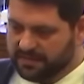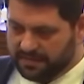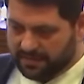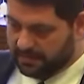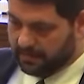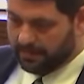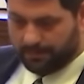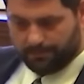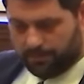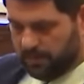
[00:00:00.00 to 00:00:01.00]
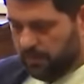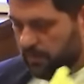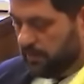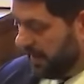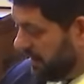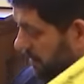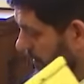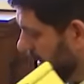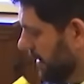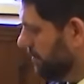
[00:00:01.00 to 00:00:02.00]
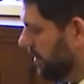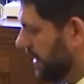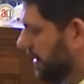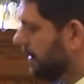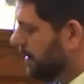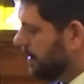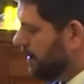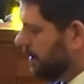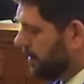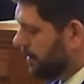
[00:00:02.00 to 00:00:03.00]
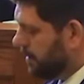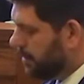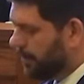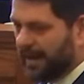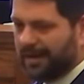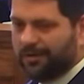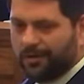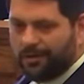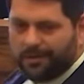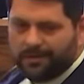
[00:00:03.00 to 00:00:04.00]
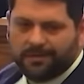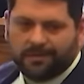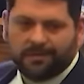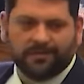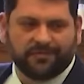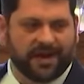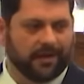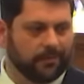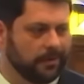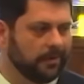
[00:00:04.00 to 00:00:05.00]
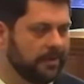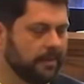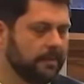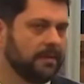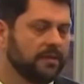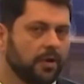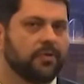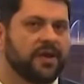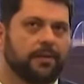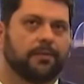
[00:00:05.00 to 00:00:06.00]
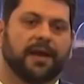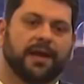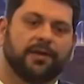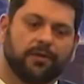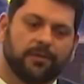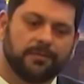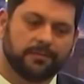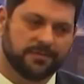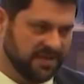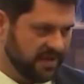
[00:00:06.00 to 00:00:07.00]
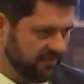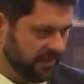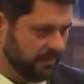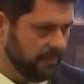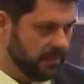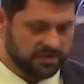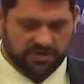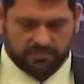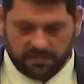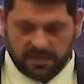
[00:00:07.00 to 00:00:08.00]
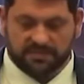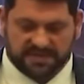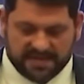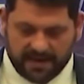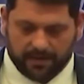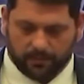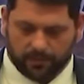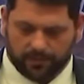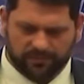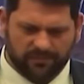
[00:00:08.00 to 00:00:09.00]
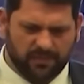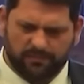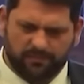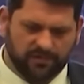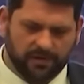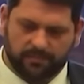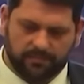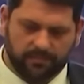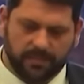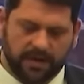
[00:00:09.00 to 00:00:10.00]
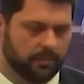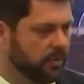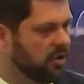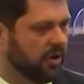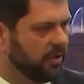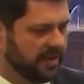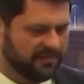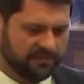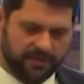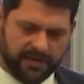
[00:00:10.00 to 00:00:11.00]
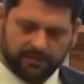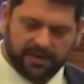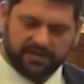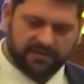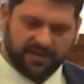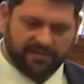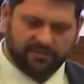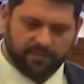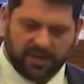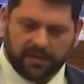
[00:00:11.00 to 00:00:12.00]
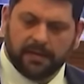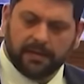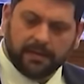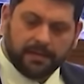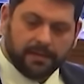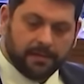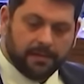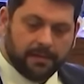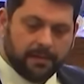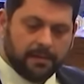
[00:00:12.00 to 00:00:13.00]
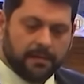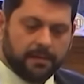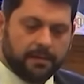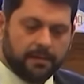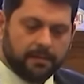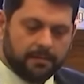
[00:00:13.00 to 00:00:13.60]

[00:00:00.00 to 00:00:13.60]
In addition, there were two eyewitnesses at the complex who overheard the argument and viewed parts of the exchange. This was not an example of a meticulously planned murder. It simply could not have been